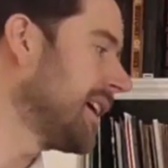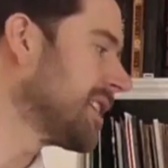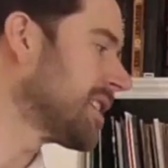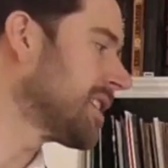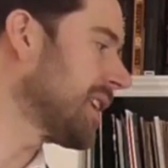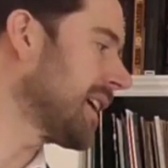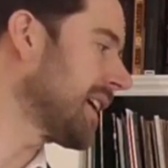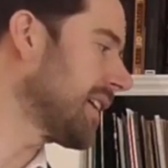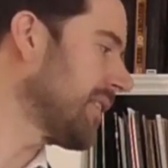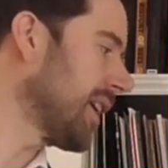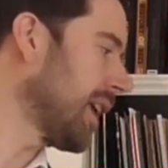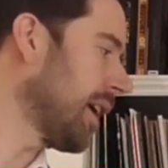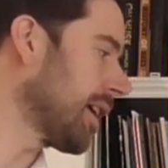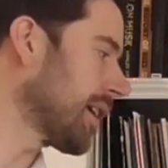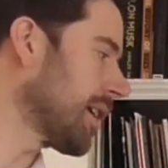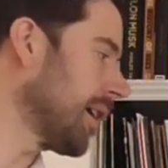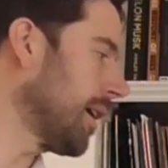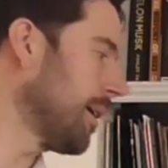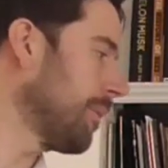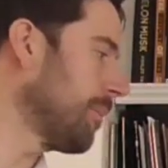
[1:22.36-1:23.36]
So think of it
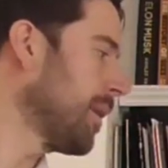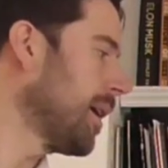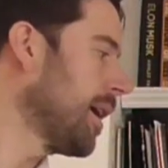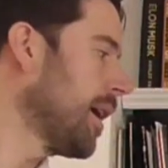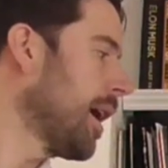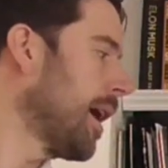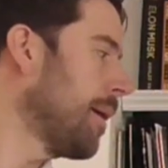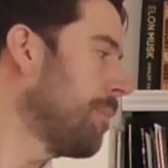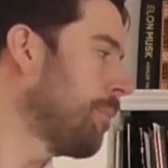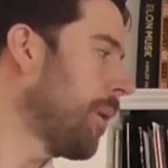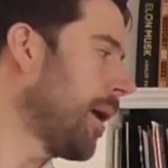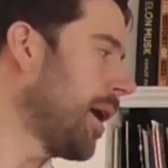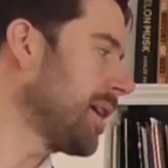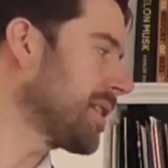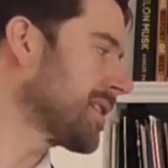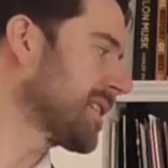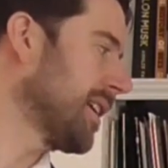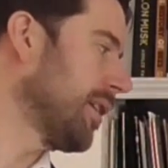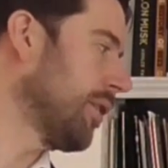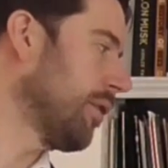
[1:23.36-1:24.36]
like a
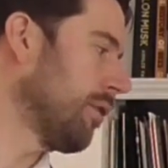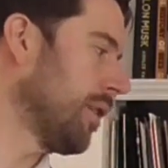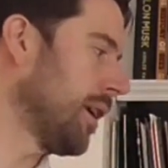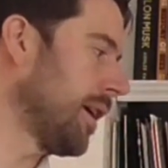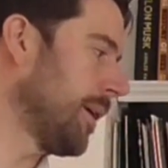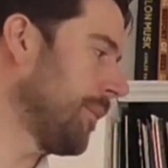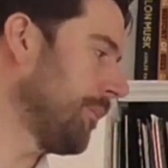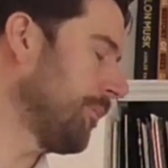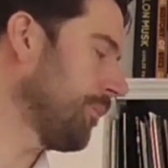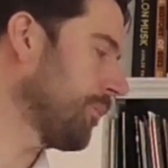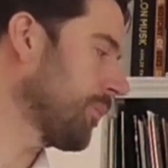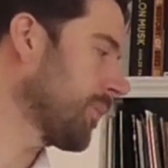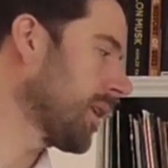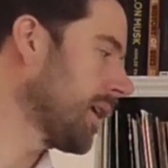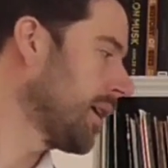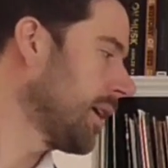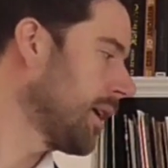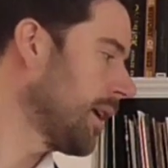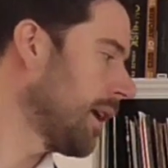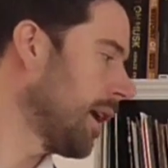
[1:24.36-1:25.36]
basket or
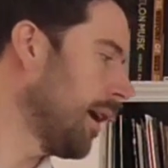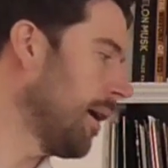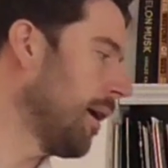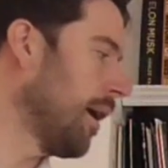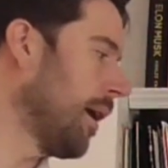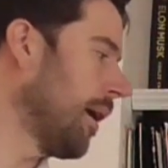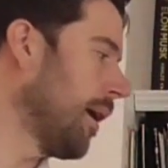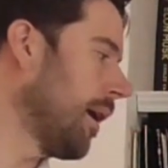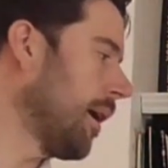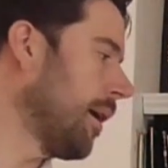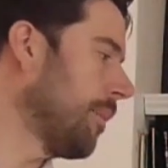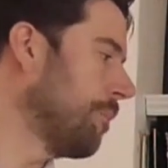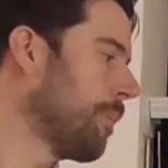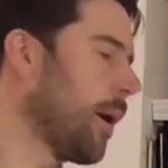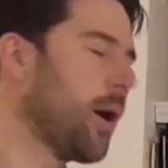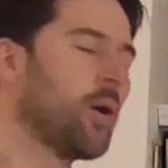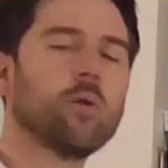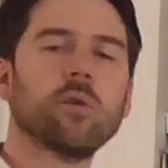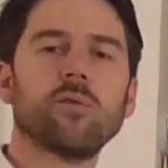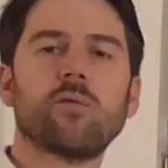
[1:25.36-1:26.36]
a
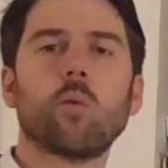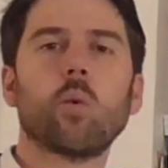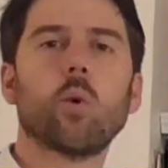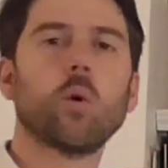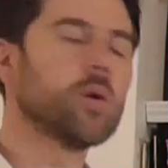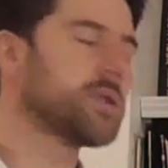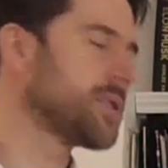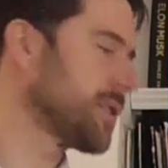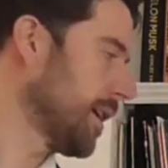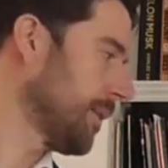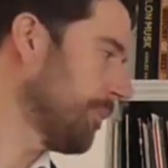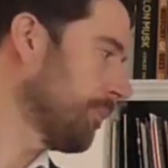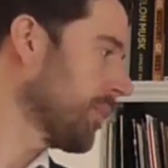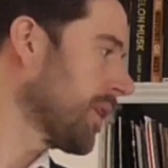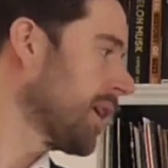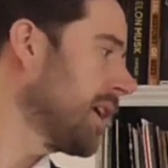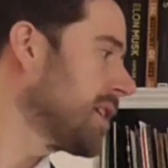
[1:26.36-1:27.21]
bowl of water.